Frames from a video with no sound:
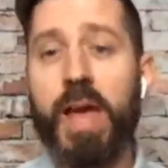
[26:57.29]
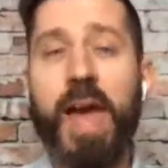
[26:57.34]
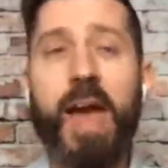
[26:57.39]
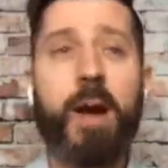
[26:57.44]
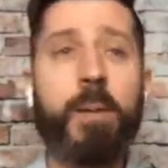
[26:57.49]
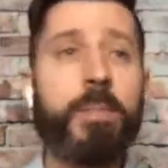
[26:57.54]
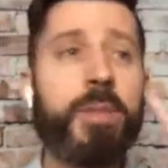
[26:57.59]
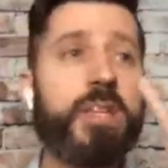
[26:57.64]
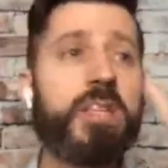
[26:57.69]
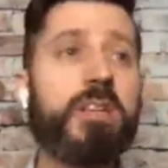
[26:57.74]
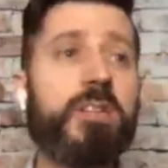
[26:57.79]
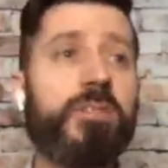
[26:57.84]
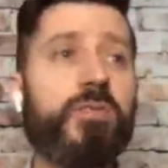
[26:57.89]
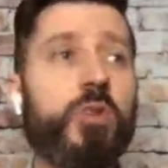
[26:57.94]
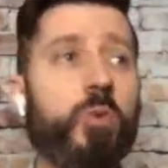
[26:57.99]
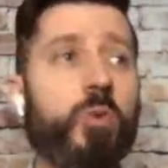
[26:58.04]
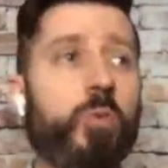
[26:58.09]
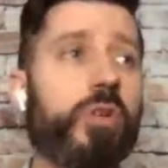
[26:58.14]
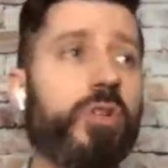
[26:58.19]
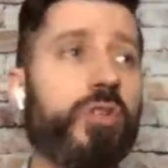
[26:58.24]
How many of
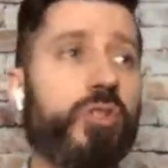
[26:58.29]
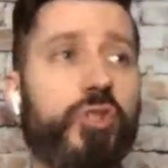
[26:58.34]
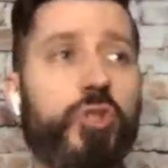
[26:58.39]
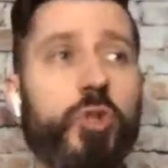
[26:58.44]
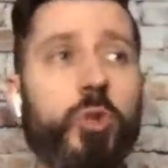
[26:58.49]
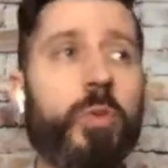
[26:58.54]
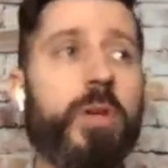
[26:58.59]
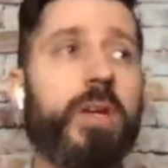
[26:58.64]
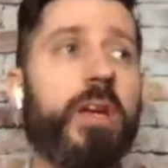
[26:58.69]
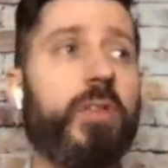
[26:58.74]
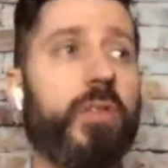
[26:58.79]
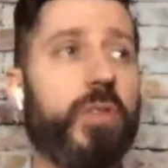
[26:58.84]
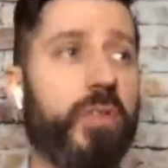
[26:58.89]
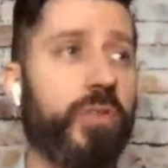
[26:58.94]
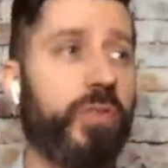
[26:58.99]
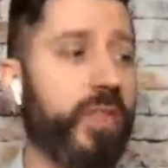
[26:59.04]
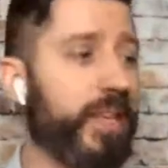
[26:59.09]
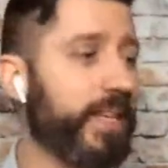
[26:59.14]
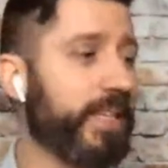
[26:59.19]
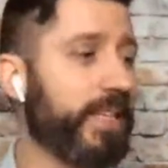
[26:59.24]
you were doing the
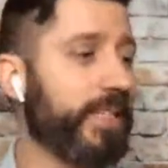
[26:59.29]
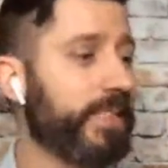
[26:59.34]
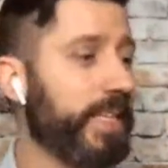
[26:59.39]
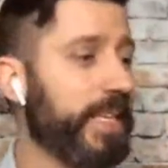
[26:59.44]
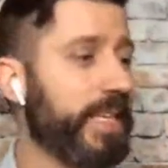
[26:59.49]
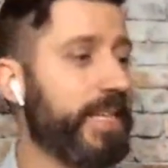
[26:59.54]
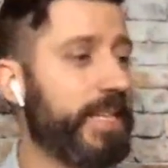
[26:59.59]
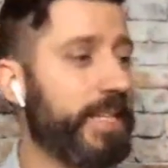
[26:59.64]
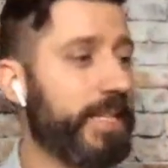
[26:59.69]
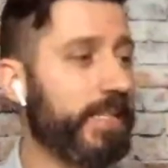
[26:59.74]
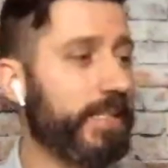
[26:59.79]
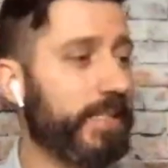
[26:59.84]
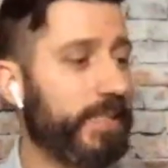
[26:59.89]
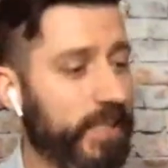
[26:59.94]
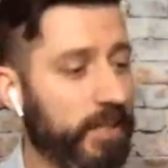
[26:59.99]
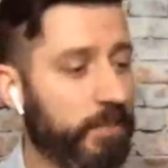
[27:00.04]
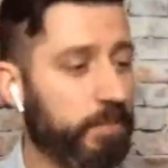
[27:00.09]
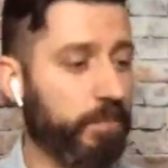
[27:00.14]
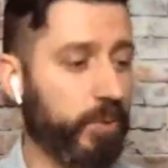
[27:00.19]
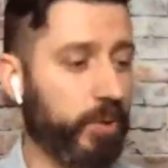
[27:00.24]
things in
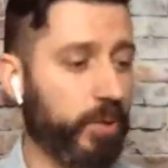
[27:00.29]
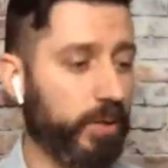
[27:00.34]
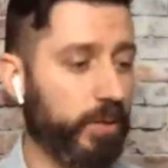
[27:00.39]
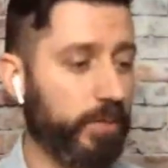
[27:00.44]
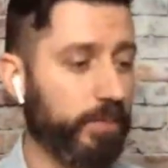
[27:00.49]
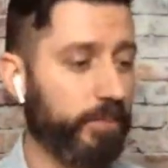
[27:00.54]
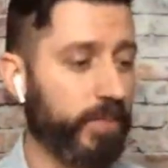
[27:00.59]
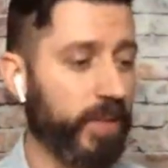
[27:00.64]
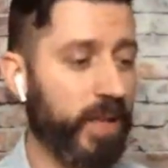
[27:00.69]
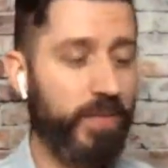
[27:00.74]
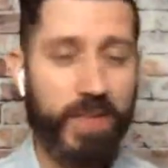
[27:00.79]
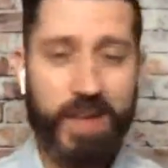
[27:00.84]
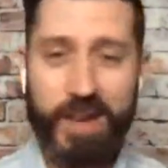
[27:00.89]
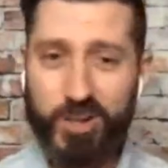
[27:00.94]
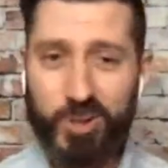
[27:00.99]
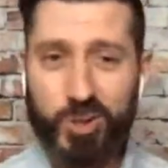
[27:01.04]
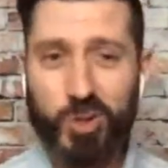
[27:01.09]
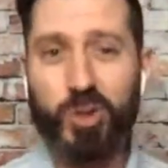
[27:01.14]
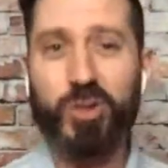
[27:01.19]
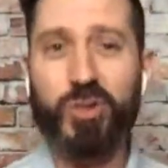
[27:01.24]
December that
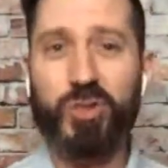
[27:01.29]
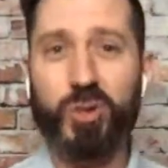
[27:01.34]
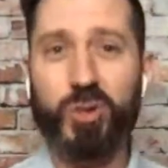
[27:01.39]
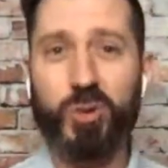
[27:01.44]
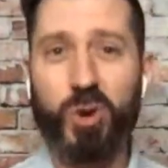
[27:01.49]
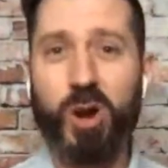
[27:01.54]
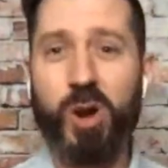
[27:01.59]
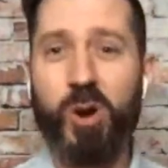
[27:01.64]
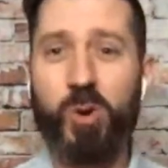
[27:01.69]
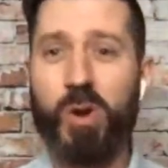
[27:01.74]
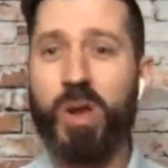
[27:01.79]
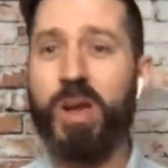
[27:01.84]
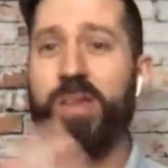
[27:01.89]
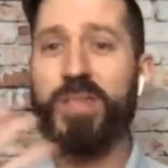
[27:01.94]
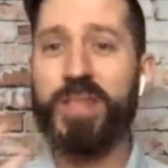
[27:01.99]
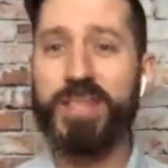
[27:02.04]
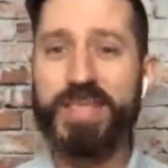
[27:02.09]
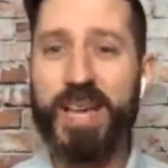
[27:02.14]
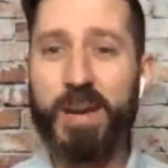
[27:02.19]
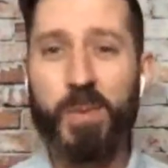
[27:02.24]
it took to grow
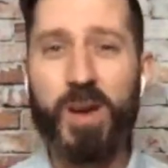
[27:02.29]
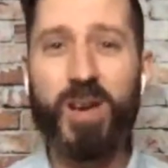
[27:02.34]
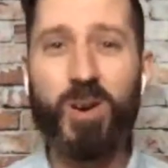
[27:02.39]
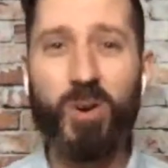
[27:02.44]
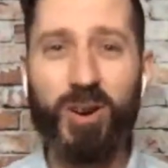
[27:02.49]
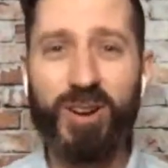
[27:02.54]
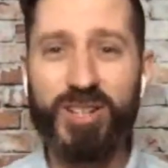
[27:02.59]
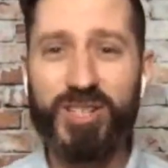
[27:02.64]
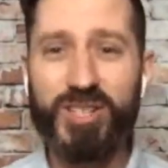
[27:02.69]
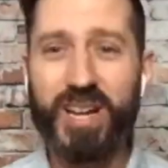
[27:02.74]
the same way you are in